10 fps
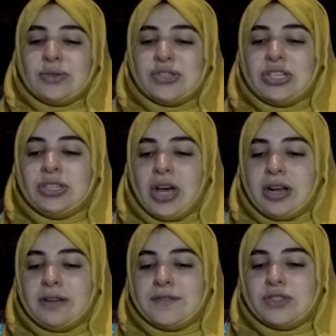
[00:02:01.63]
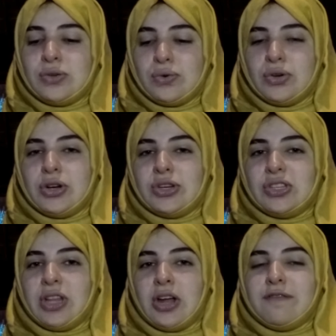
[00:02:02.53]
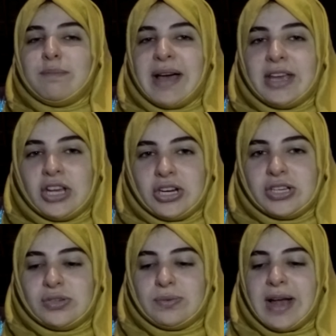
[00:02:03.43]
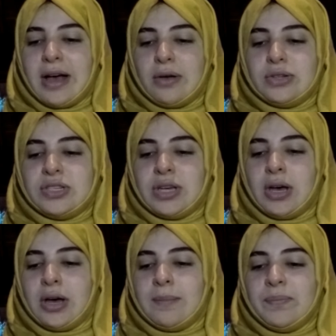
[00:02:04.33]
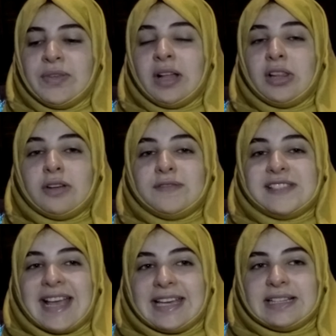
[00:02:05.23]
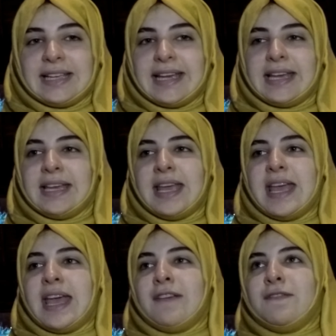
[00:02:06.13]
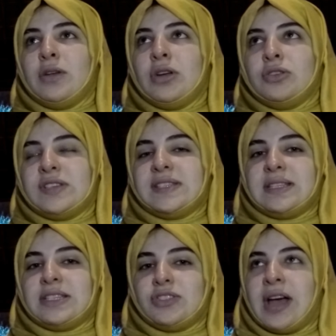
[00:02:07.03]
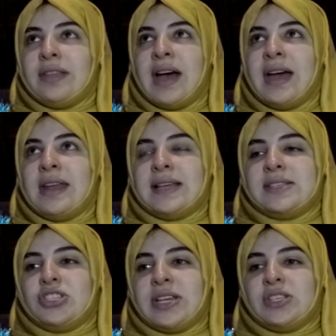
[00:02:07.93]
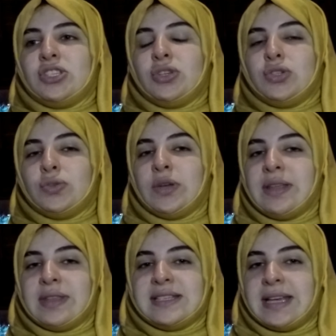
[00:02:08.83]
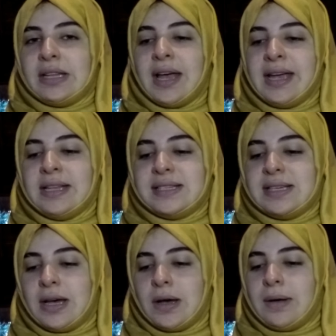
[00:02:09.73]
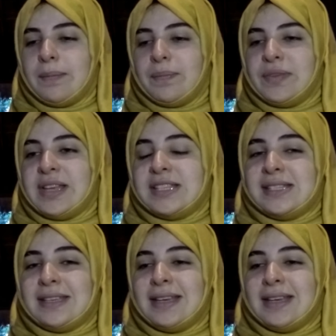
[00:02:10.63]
you'll see a lot of scooters, a lot of bikers around, um, a lot of cycling. If you're interested to try that, I suggest you do it in the daylight. Um, it's